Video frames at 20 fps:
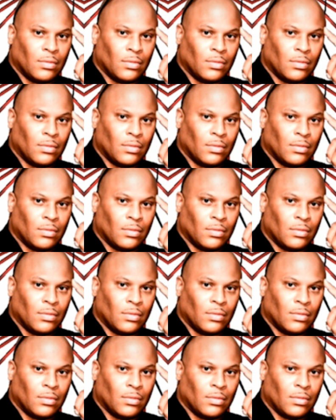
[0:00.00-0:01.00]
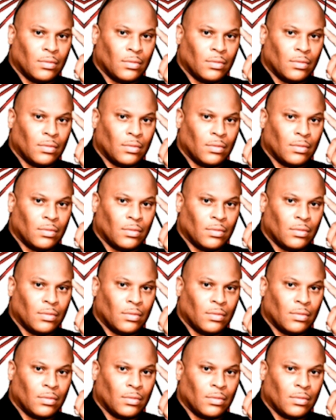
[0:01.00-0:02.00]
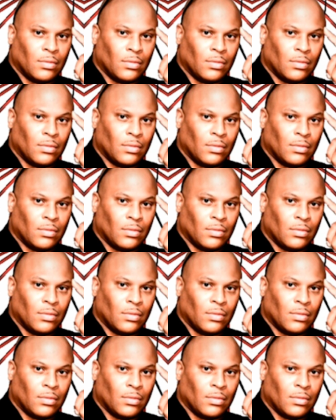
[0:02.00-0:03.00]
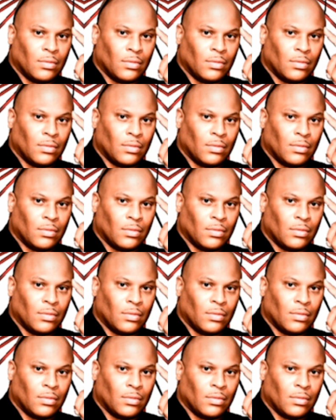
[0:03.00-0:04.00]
[no speech]